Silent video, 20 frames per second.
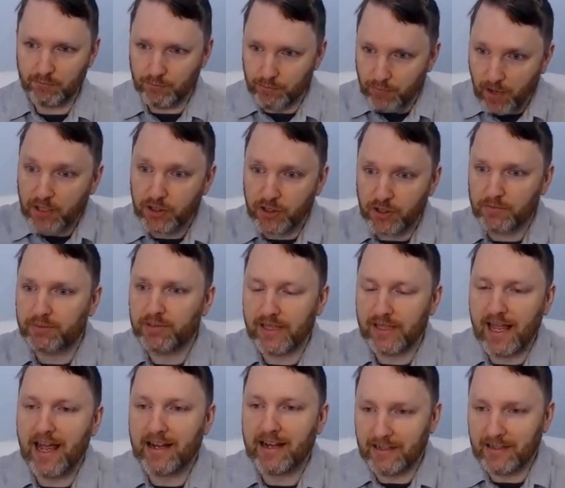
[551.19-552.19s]
budget
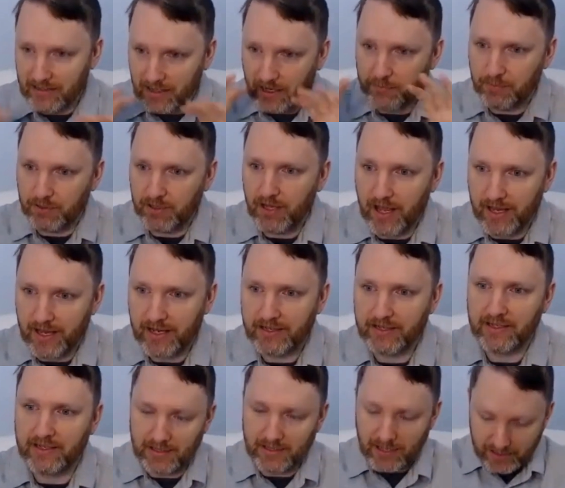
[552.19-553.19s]
plan and apply it.
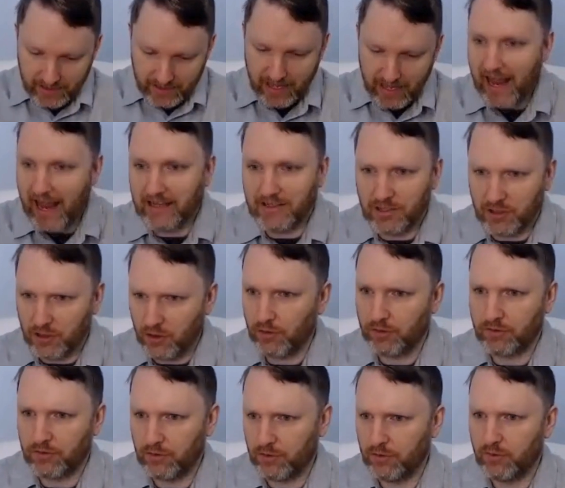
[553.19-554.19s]
It's like that had to go
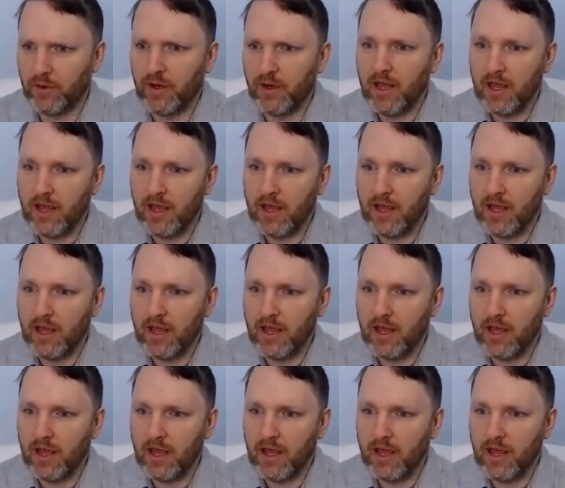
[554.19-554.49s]
through